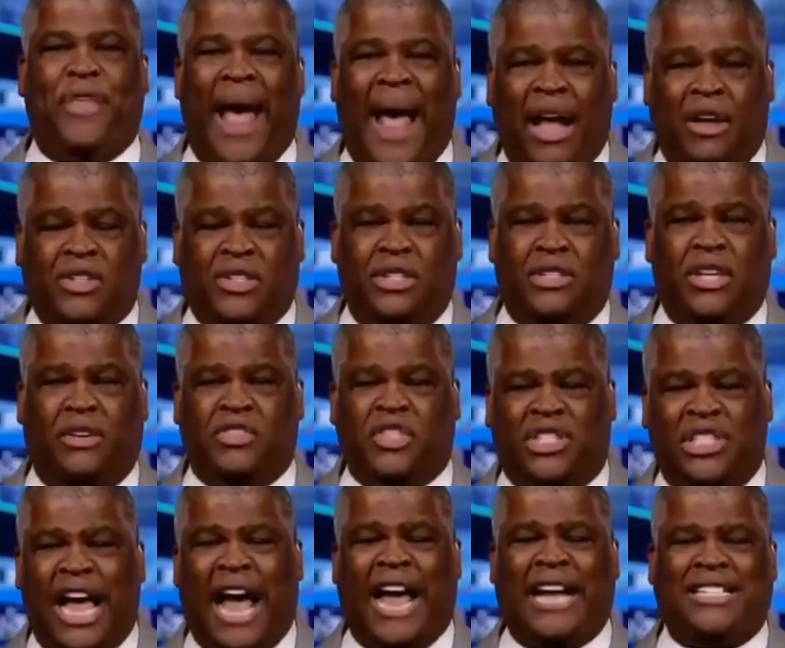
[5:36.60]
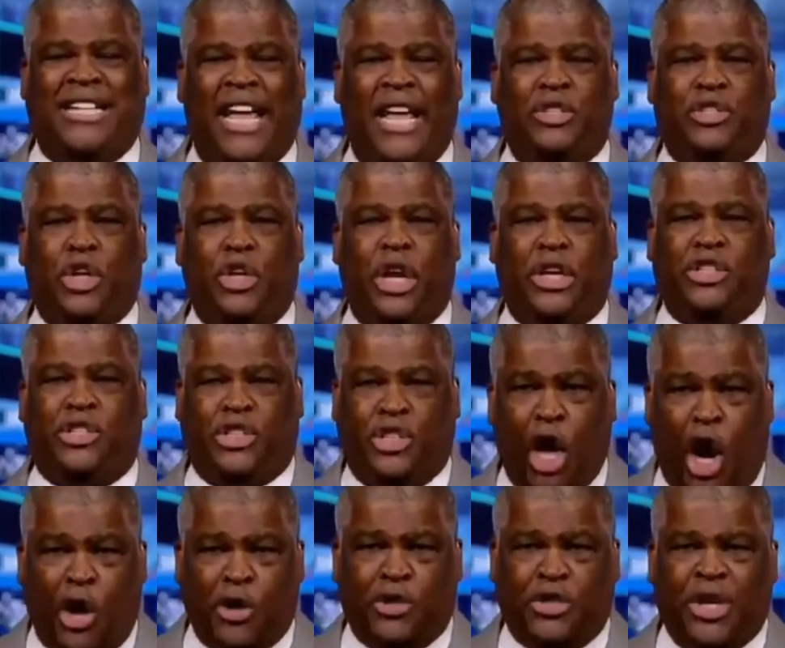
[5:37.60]
thousands of stocks into the
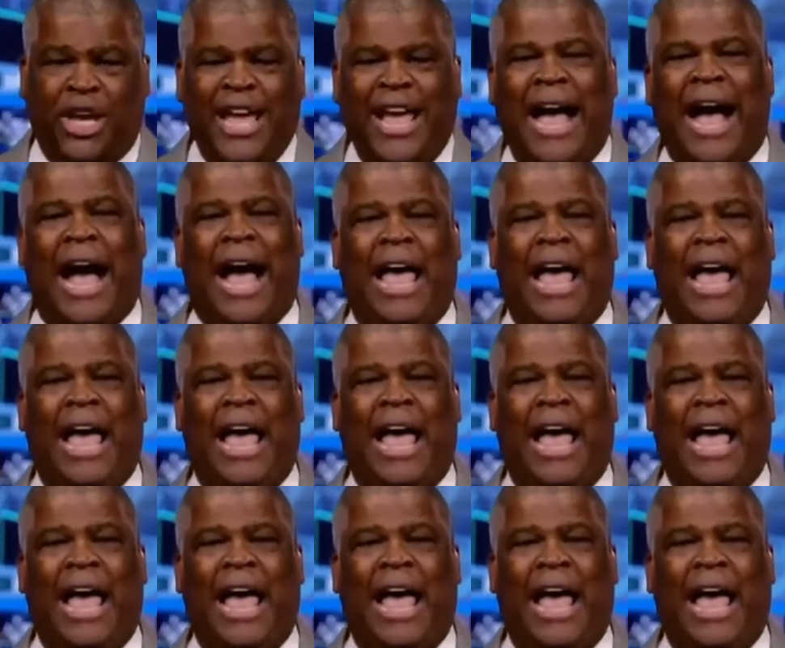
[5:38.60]
dirt.